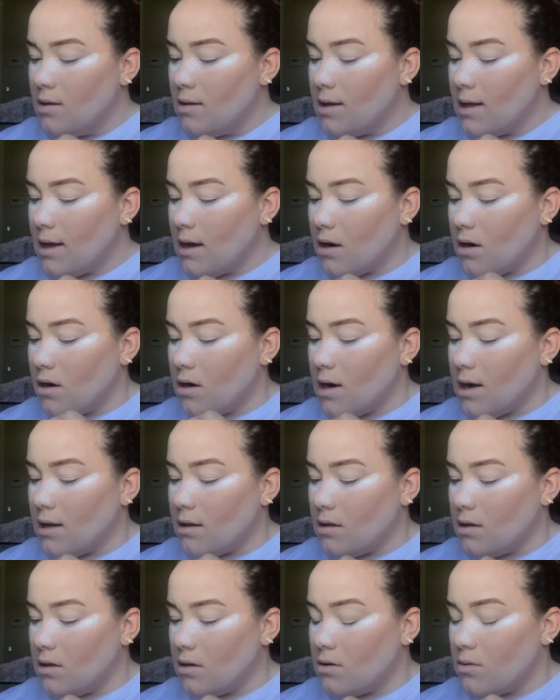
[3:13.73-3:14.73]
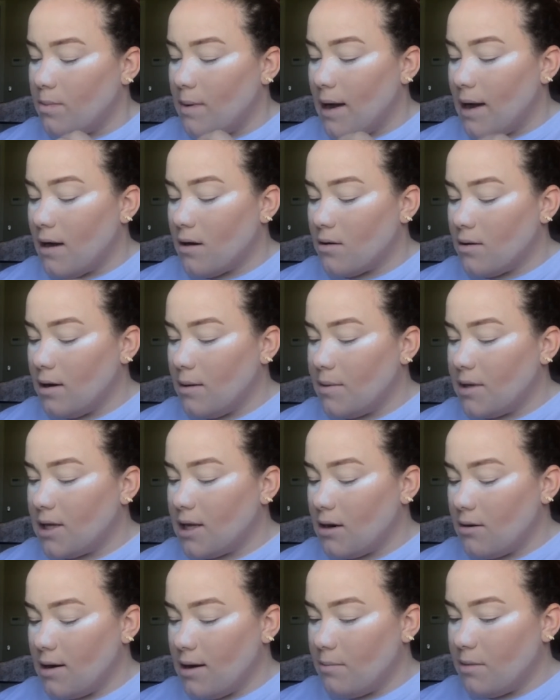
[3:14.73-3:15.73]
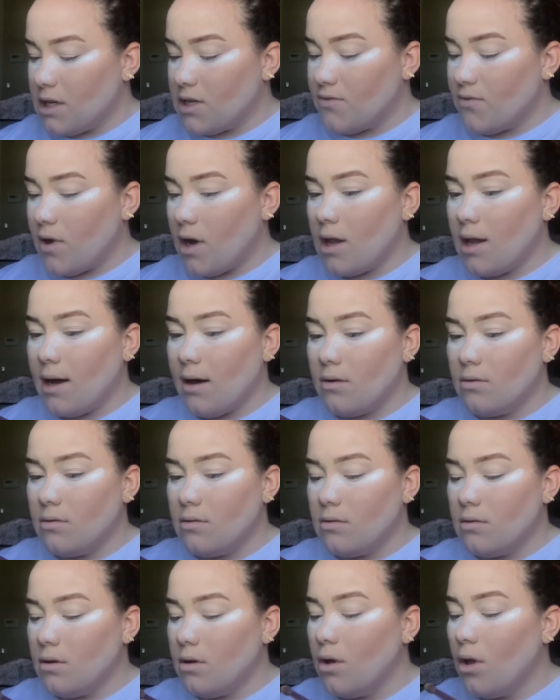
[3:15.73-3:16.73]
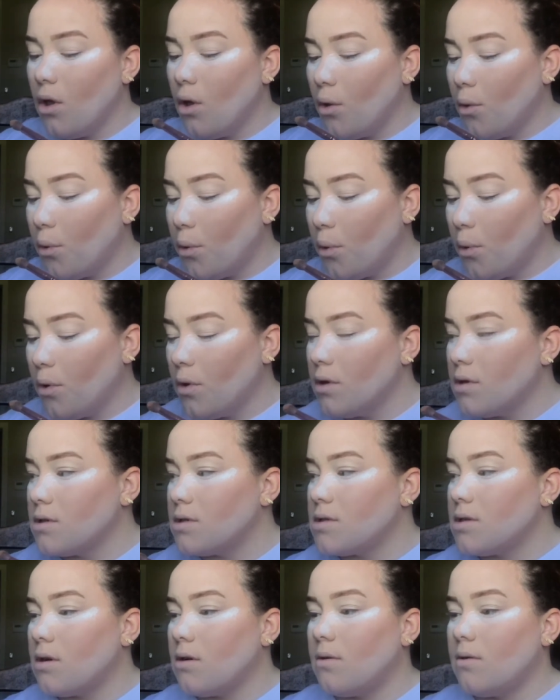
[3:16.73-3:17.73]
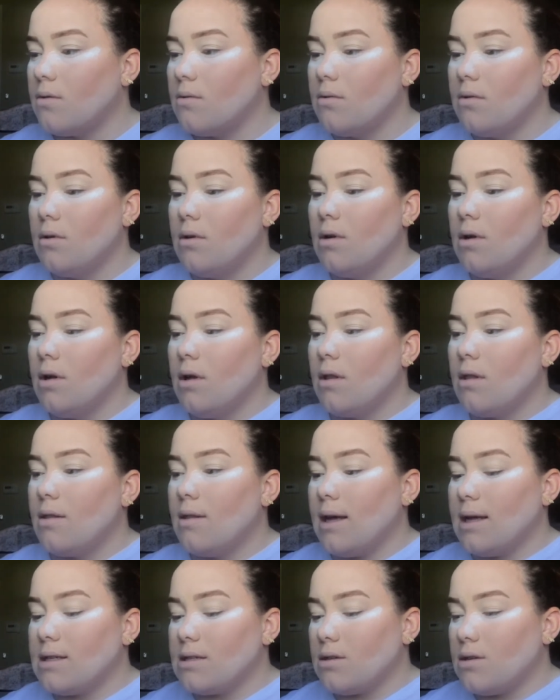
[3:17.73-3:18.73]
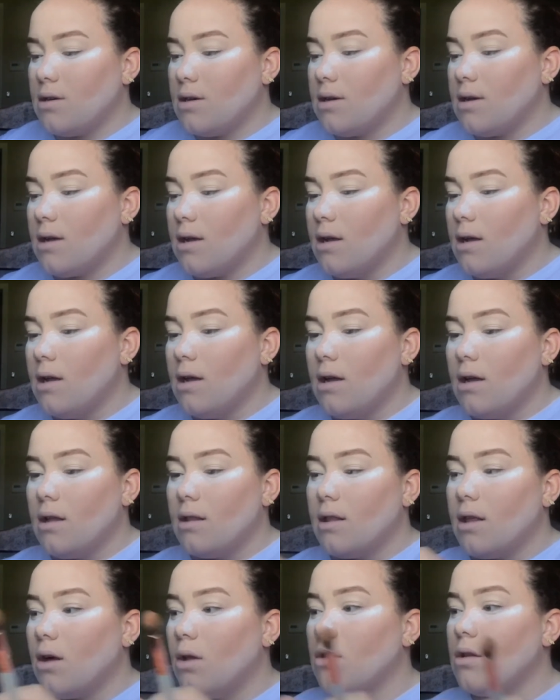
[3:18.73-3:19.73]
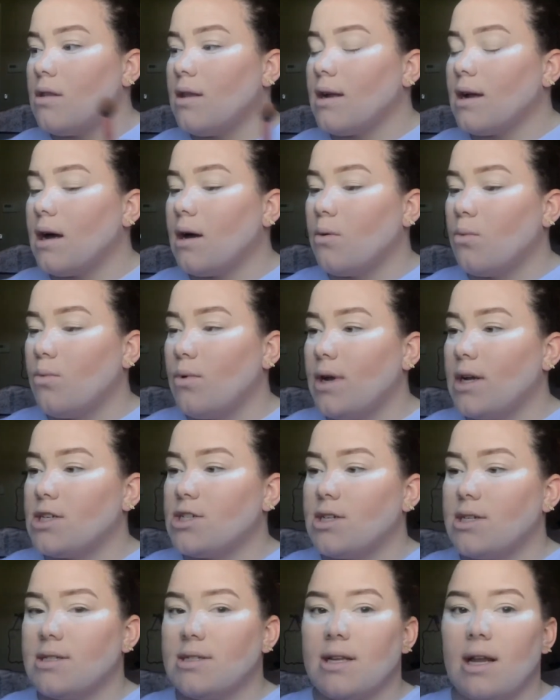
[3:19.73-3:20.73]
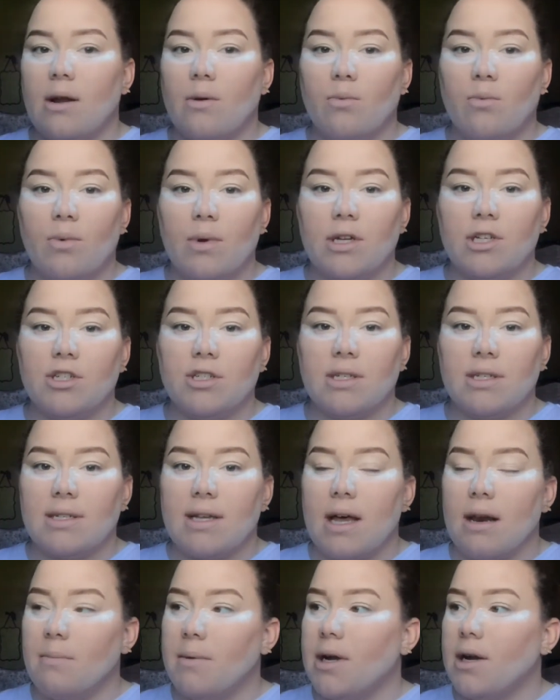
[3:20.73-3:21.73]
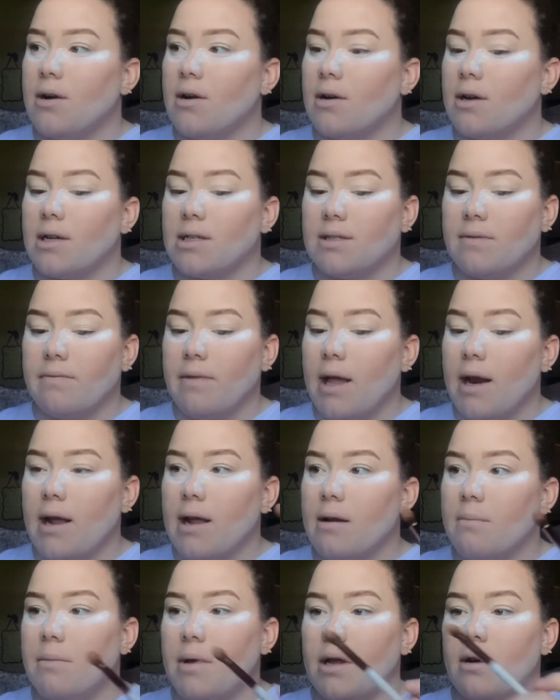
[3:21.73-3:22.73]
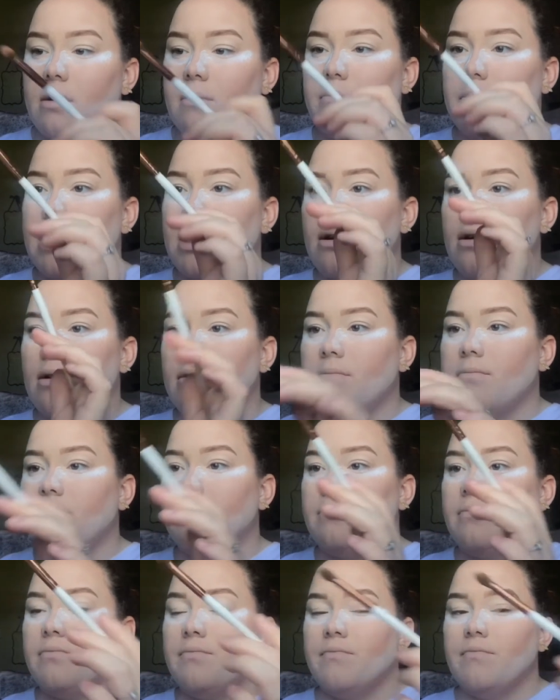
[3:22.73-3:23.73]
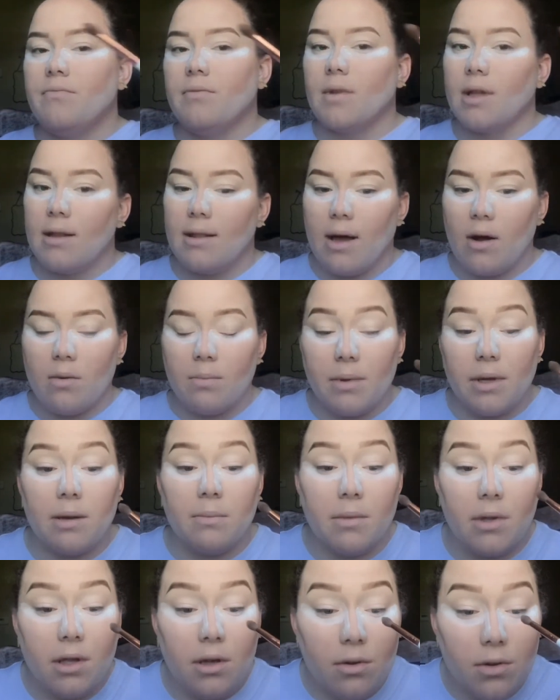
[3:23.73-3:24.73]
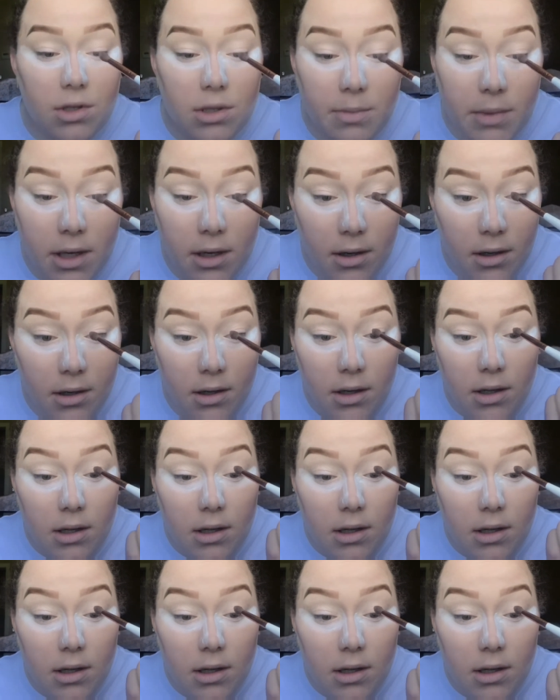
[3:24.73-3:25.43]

They are a little powdery, but they don't have much fallout, so that's good. The only thing I wish is that I wish this had a mirror, because if that had a mirror, that would be a huge mirror.